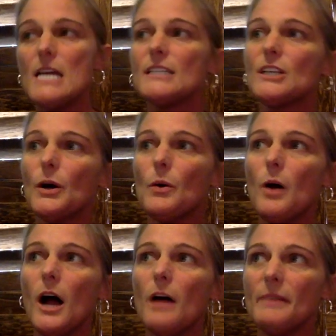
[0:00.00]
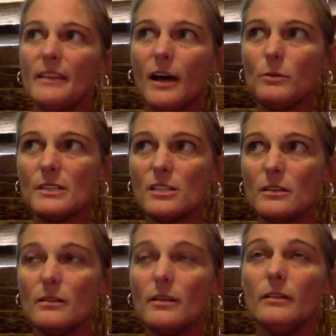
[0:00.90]
So, and that
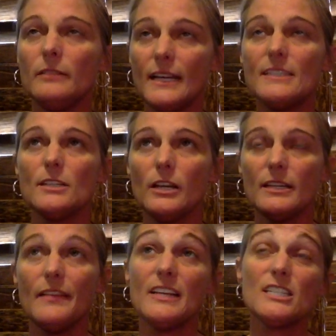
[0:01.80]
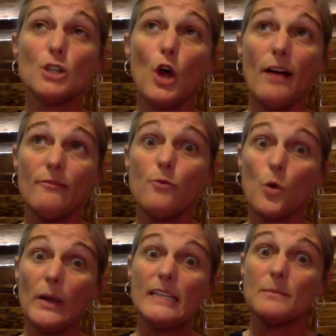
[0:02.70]
was, they still have 4
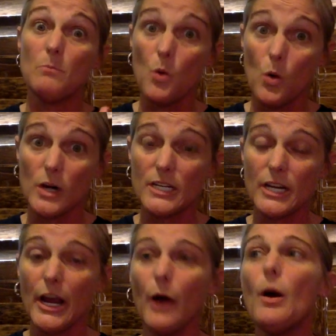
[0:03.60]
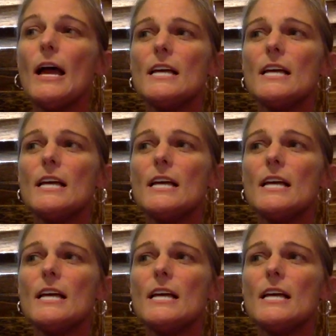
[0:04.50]
weeks more to go.